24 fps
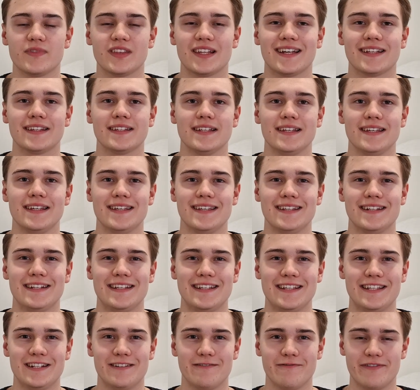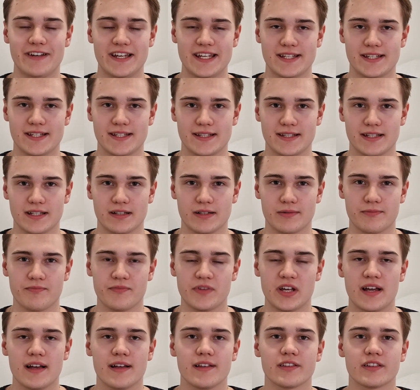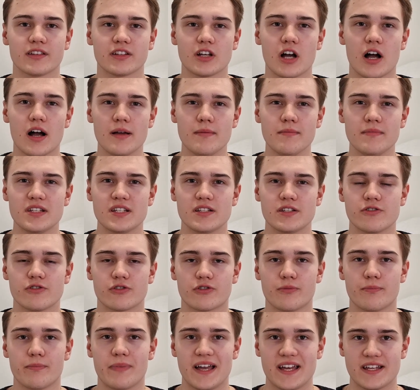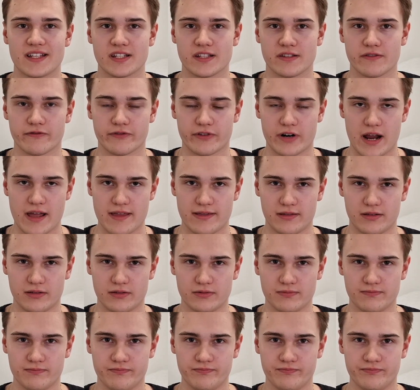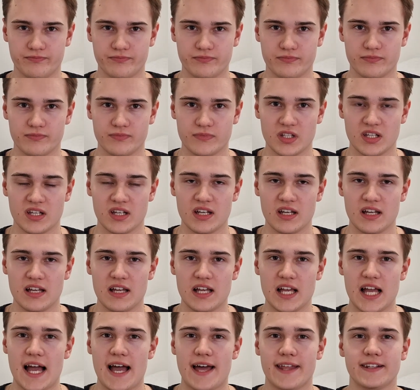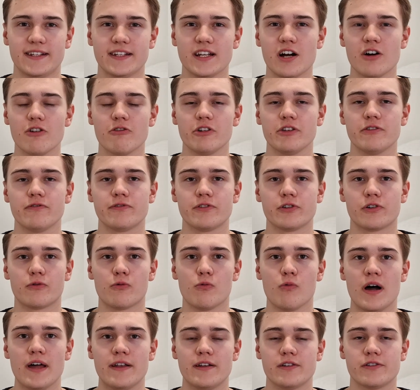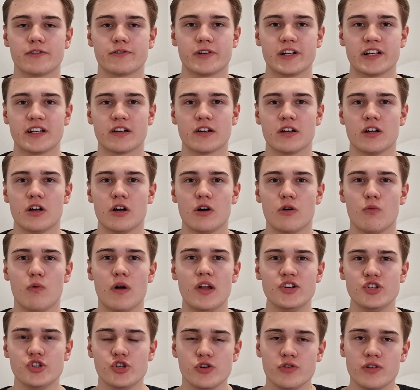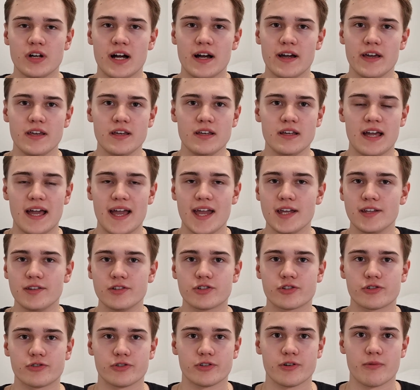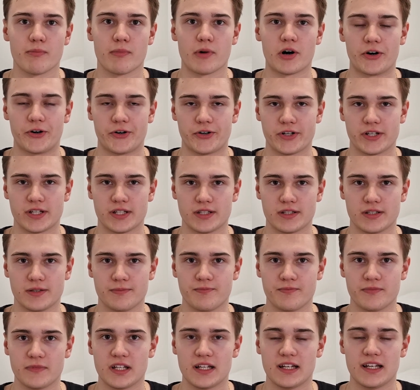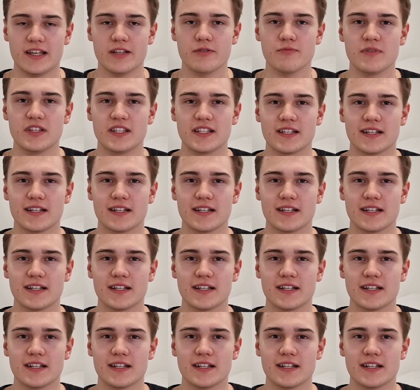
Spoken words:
that in investing, time is your best friend. And now if you're wondering, when should I enter the market? Let me